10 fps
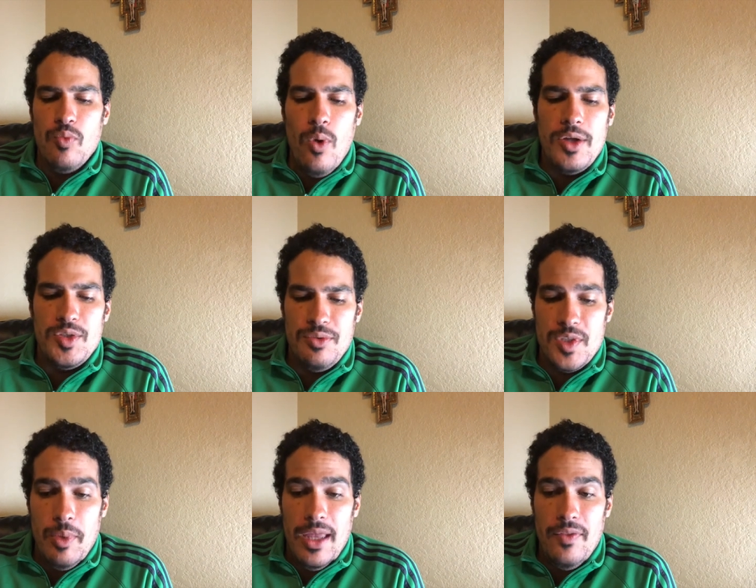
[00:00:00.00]
want to
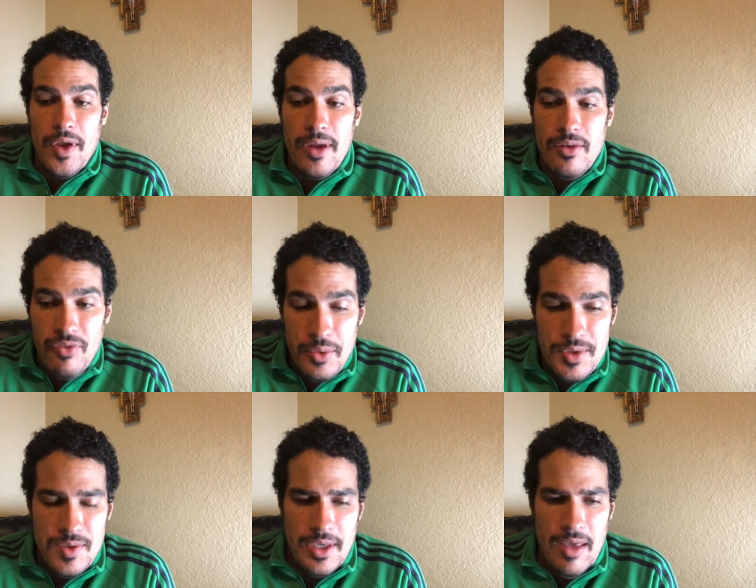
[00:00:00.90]
expand their
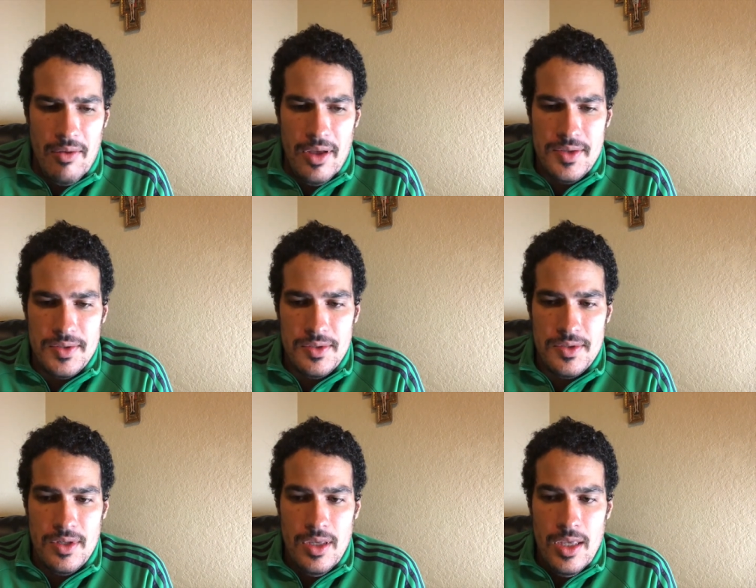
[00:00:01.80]
influence in the
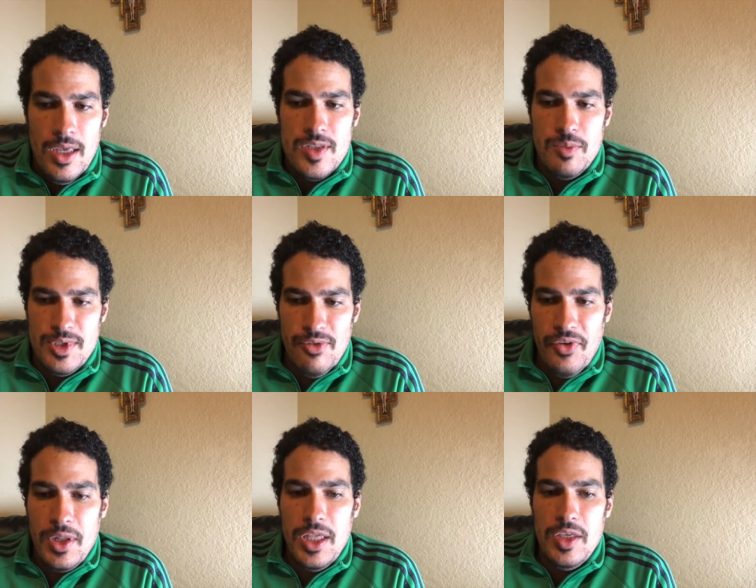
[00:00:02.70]
Caucasus,
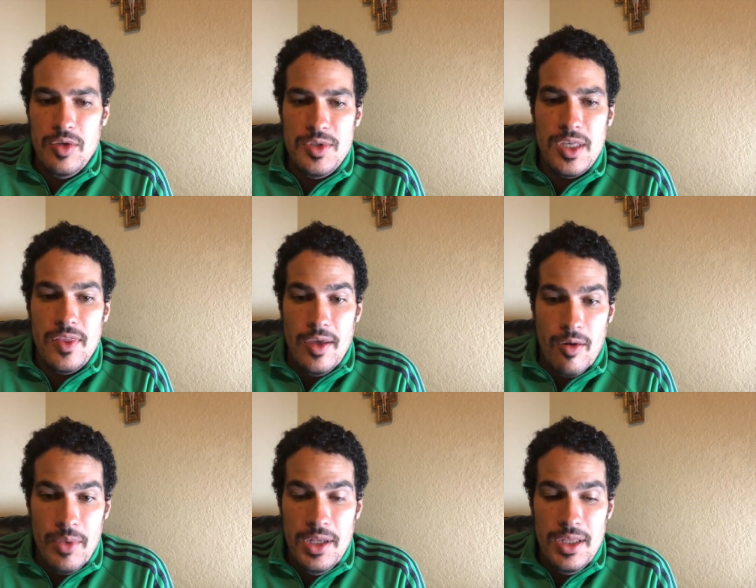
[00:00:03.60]
specifically using the
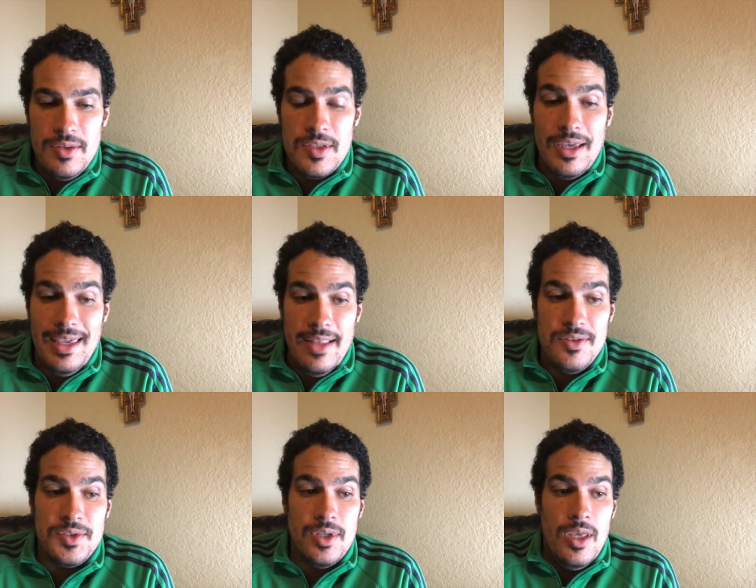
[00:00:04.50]
Armenians
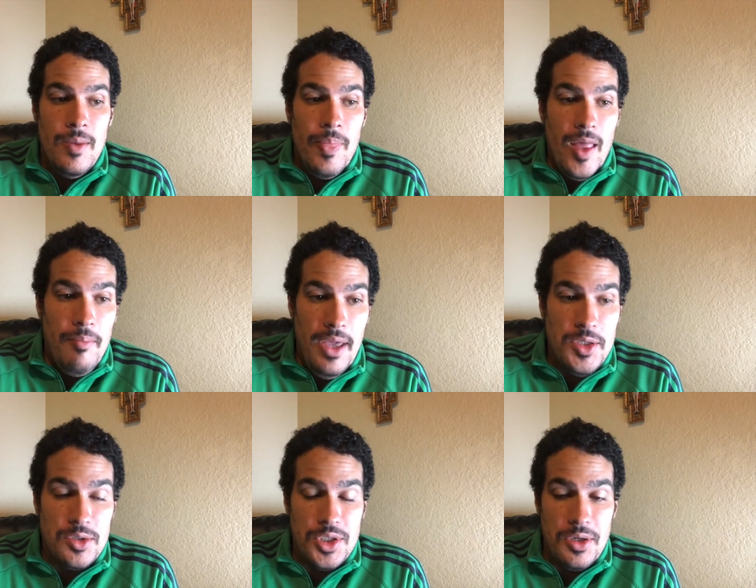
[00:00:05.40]
against a
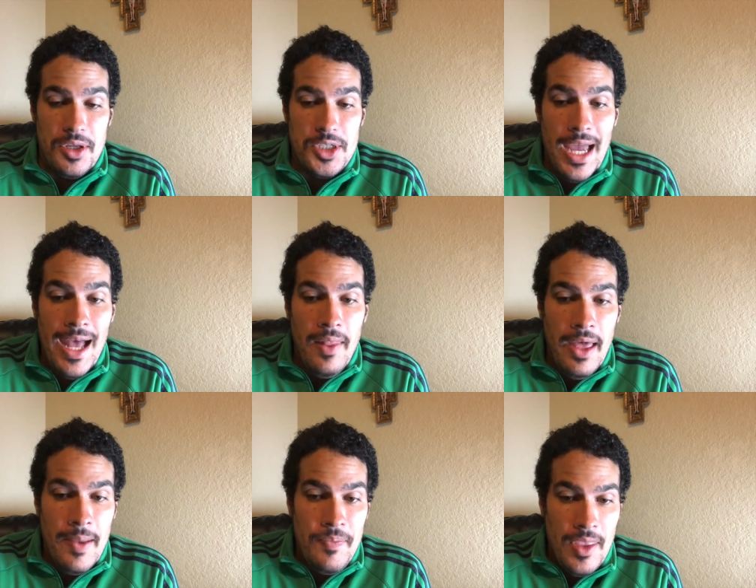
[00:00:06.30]
major Turkish
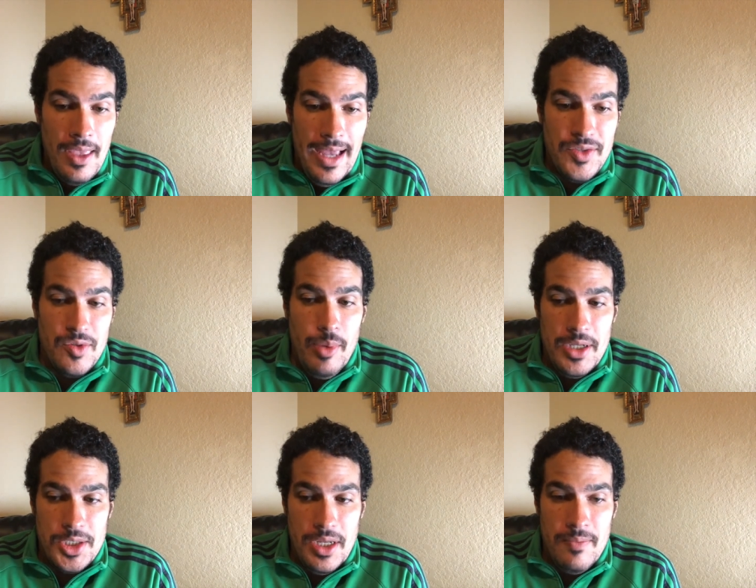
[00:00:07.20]
ally,
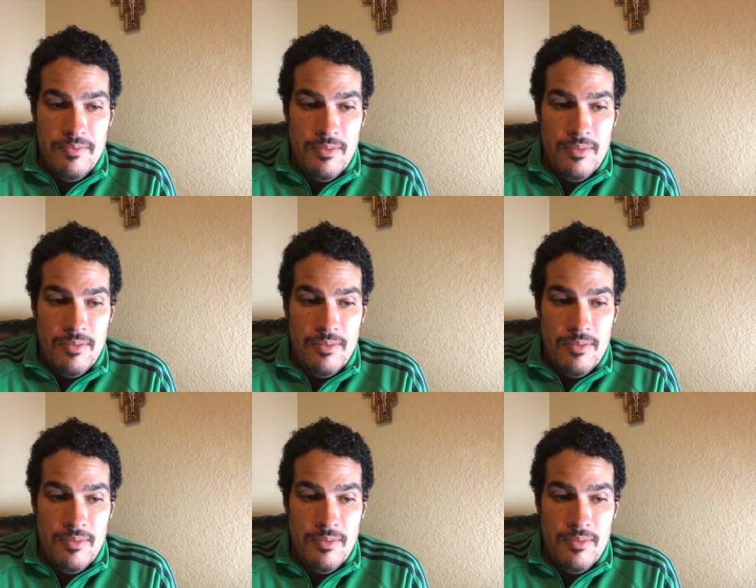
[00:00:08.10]
Azerbaijan.